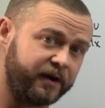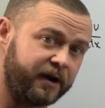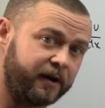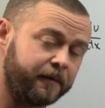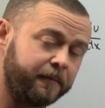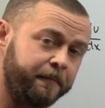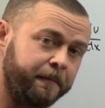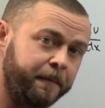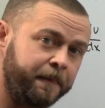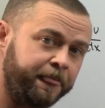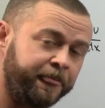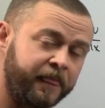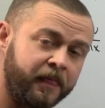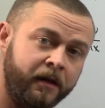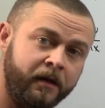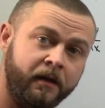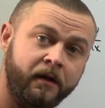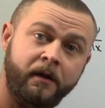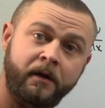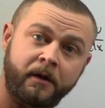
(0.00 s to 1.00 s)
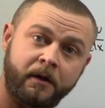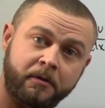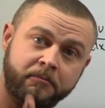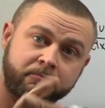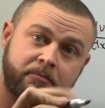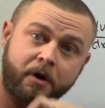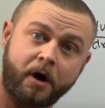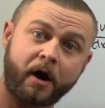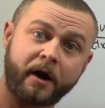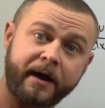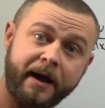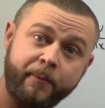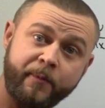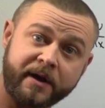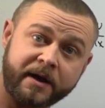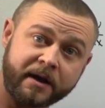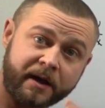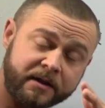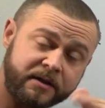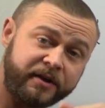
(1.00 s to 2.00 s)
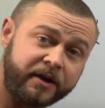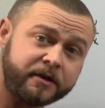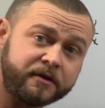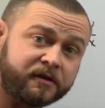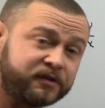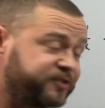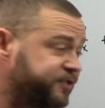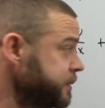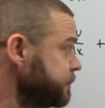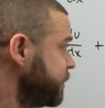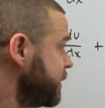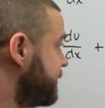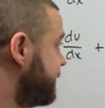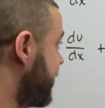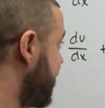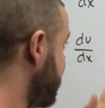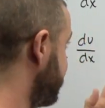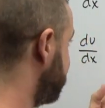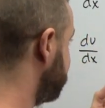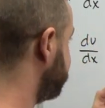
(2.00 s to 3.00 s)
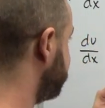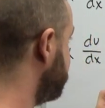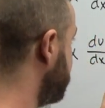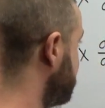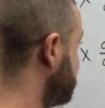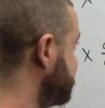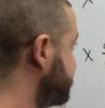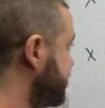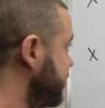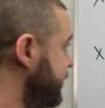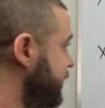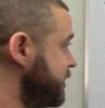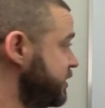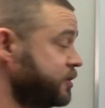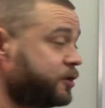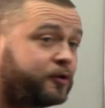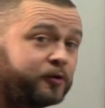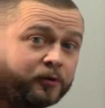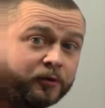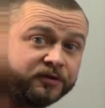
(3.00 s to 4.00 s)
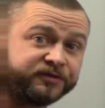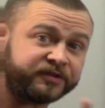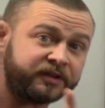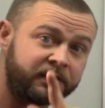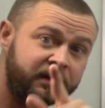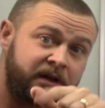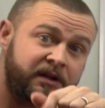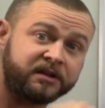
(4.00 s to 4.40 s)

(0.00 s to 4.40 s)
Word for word: there. All right, and we can continue to simplify this. Notice the u's